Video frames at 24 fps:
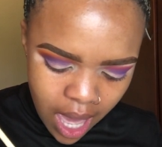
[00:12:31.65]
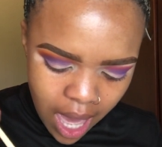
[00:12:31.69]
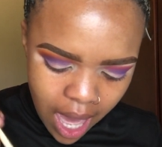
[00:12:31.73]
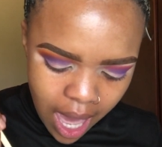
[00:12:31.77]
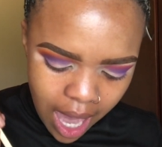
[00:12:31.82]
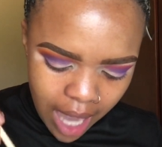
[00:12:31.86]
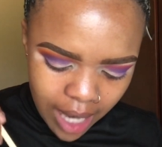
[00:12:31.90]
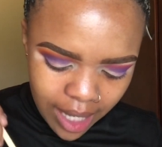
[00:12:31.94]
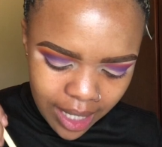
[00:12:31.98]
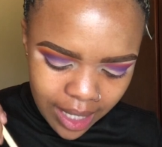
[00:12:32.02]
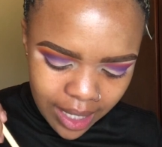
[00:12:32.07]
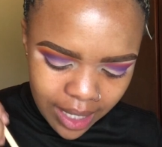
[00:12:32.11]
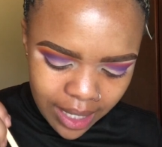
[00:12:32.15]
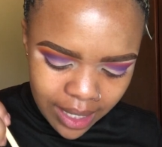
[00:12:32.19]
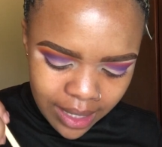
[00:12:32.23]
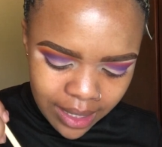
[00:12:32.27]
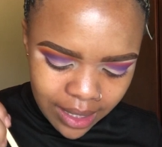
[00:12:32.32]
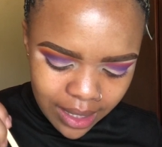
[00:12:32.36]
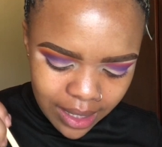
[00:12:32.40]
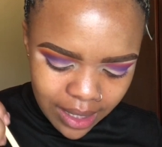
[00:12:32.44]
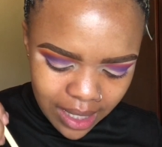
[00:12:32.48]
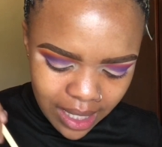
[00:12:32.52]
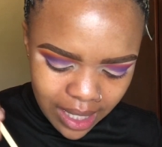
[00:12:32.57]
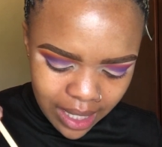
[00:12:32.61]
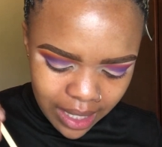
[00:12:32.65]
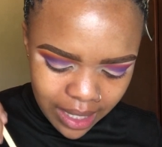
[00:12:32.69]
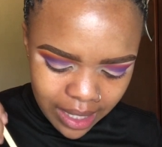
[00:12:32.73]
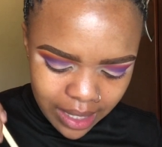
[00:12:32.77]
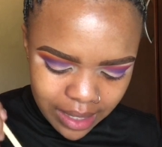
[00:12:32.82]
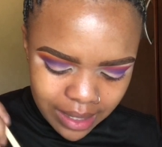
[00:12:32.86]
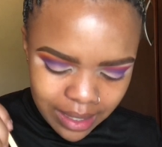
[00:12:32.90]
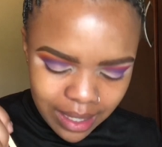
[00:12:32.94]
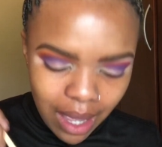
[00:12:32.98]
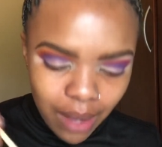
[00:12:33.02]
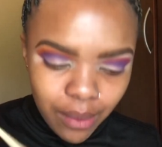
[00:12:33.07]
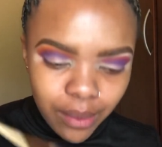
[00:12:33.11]
And another thing is,
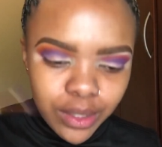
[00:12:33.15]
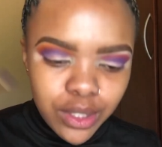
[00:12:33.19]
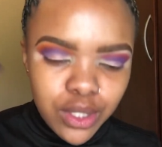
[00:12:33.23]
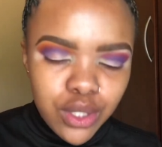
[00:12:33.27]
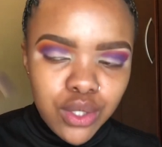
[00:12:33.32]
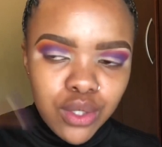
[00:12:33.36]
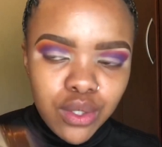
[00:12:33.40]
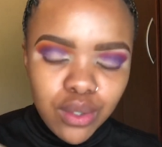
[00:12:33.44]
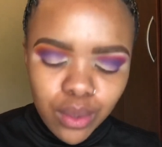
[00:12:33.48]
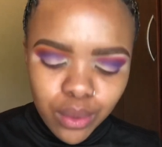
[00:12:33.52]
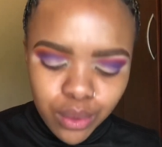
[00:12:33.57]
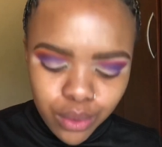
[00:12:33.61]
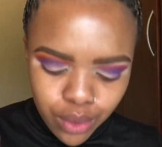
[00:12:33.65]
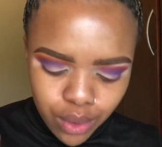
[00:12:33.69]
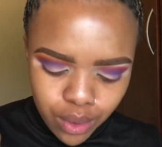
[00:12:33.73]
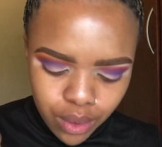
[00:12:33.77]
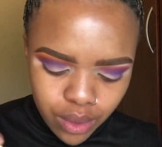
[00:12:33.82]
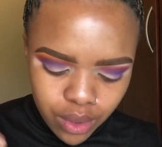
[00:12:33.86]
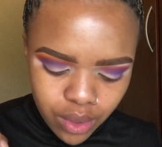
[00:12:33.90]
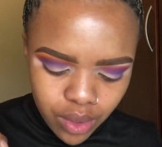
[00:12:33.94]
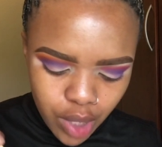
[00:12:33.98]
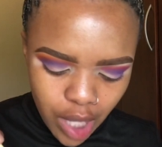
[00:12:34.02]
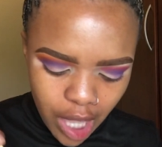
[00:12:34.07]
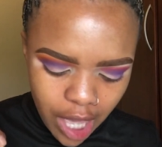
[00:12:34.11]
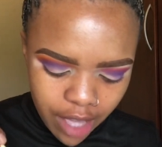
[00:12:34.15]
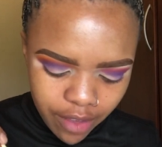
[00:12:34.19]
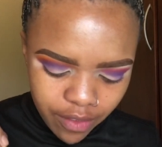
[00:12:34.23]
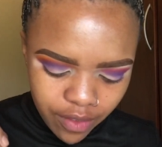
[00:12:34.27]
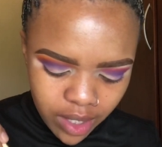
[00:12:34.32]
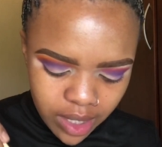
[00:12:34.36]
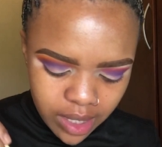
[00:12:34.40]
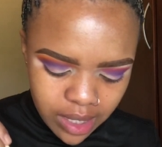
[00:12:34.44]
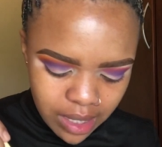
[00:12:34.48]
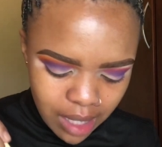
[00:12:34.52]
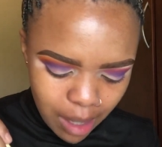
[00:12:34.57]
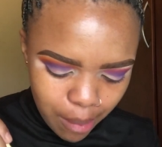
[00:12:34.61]
I was so used to having
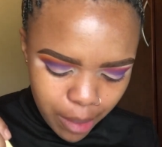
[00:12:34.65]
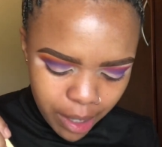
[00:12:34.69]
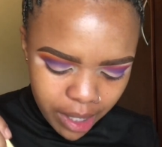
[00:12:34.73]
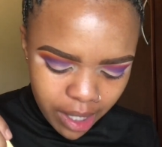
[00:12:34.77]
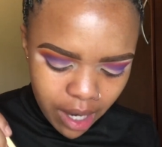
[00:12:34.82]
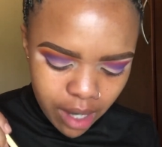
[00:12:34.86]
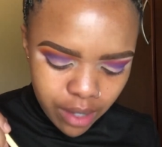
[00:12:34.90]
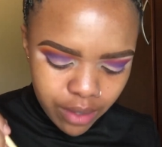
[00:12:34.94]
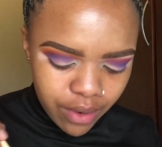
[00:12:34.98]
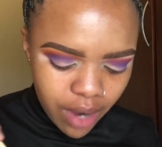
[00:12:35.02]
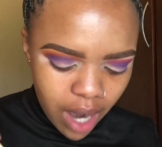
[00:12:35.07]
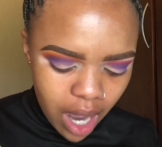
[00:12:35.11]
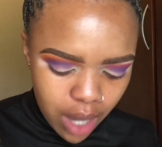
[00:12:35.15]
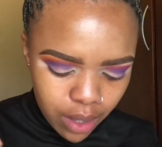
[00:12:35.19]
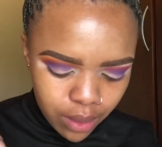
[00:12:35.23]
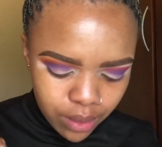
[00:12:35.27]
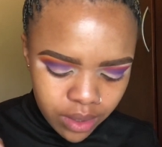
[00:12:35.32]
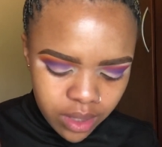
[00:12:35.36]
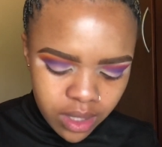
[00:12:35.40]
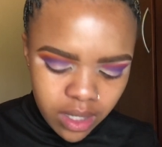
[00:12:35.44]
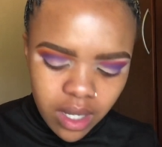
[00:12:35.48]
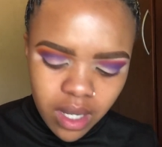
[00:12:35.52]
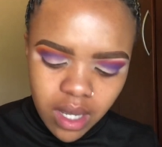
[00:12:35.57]
someone around